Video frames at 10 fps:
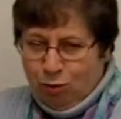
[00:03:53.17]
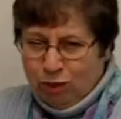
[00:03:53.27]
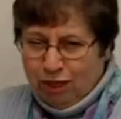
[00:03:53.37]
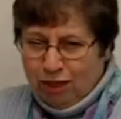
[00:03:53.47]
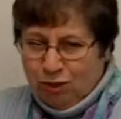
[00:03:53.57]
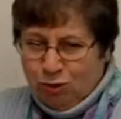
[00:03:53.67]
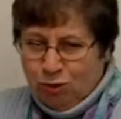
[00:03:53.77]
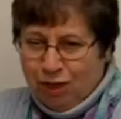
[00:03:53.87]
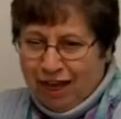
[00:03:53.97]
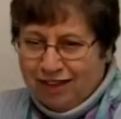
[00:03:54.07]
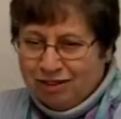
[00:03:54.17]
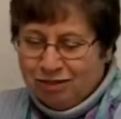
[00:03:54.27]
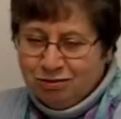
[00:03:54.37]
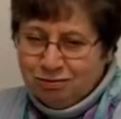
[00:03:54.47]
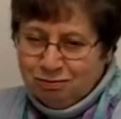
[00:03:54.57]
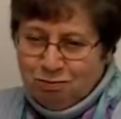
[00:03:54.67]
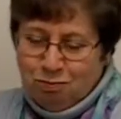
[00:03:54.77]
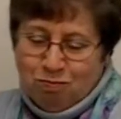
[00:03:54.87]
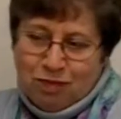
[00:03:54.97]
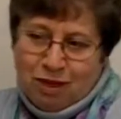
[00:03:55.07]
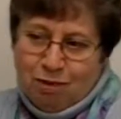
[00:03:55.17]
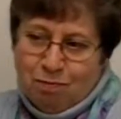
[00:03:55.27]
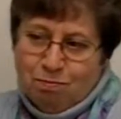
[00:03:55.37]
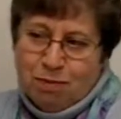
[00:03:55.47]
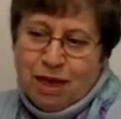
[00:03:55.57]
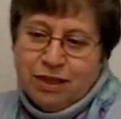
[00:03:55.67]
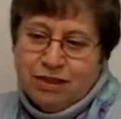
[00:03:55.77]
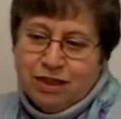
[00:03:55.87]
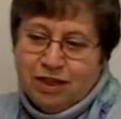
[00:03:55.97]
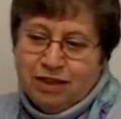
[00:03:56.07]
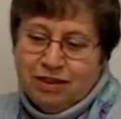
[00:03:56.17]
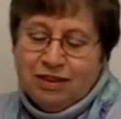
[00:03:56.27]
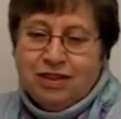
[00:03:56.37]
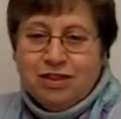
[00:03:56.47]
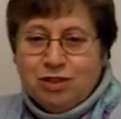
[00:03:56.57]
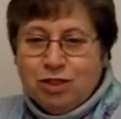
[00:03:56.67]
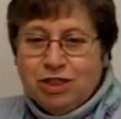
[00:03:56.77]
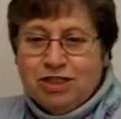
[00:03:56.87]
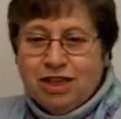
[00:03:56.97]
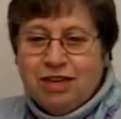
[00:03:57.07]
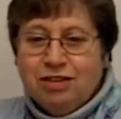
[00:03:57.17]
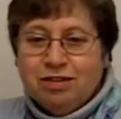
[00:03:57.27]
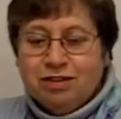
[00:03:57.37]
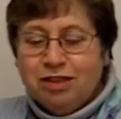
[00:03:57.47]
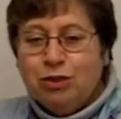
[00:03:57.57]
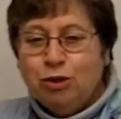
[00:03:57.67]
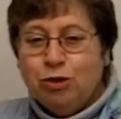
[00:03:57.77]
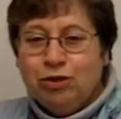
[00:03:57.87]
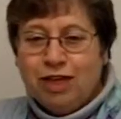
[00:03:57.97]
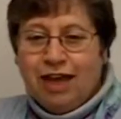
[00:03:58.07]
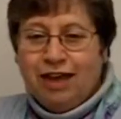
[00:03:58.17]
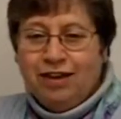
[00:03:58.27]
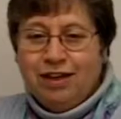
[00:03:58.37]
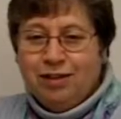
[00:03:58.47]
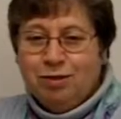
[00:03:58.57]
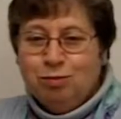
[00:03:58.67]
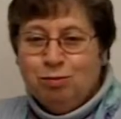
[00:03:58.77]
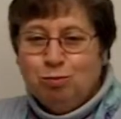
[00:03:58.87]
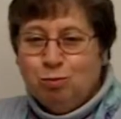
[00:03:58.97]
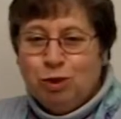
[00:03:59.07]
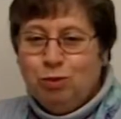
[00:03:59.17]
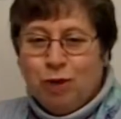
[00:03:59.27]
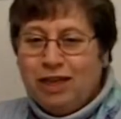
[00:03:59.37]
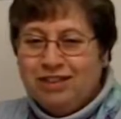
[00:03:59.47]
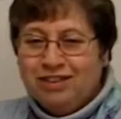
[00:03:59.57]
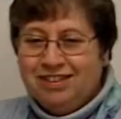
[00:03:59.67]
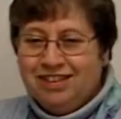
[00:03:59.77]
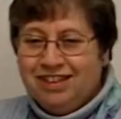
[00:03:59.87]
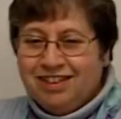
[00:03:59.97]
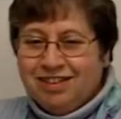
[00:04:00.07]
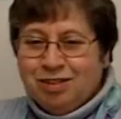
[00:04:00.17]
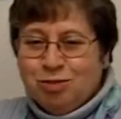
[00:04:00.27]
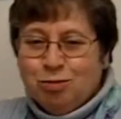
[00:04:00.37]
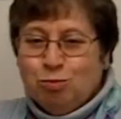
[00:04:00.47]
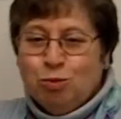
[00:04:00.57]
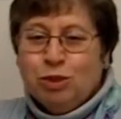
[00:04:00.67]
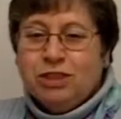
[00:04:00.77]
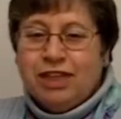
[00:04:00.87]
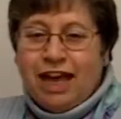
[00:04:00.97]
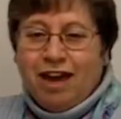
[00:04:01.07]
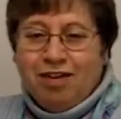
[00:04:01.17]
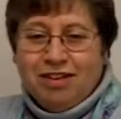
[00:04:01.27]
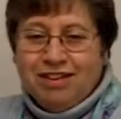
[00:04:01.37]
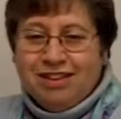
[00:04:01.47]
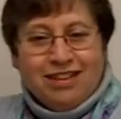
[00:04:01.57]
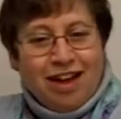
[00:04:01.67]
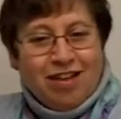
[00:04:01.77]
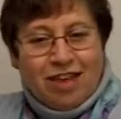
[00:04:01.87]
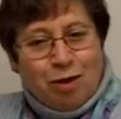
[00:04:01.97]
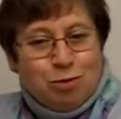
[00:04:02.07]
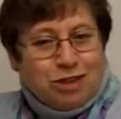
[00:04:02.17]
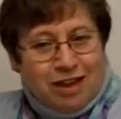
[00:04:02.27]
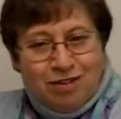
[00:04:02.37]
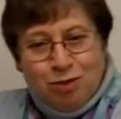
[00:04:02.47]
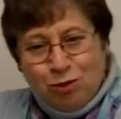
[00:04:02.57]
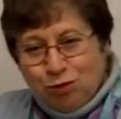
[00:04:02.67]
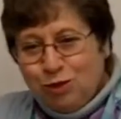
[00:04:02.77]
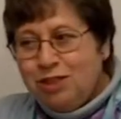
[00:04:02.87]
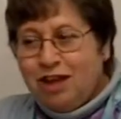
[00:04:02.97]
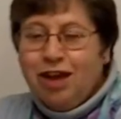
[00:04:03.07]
I don't think I can do that. But uh, she said, Yeah, sure you can. And we went and worked it out. And yeah, that was kind of the first